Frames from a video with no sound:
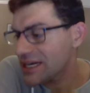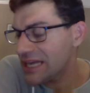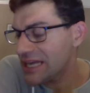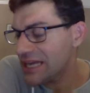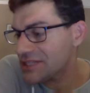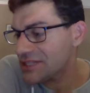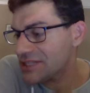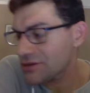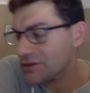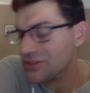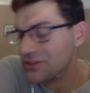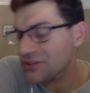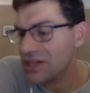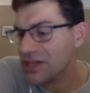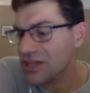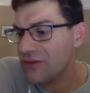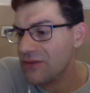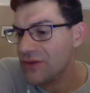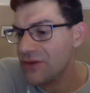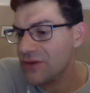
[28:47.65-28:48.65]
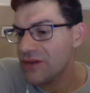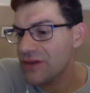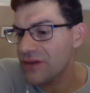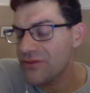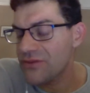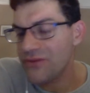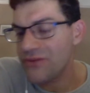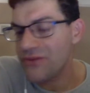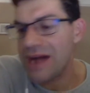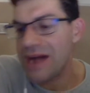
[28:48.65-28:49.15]
It's sort of stuff
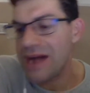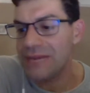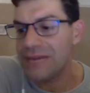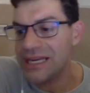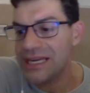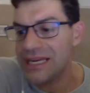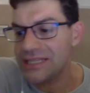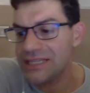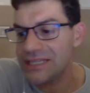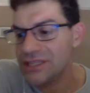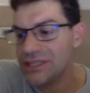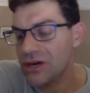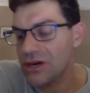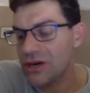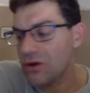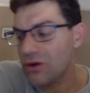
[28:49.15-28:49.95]
for families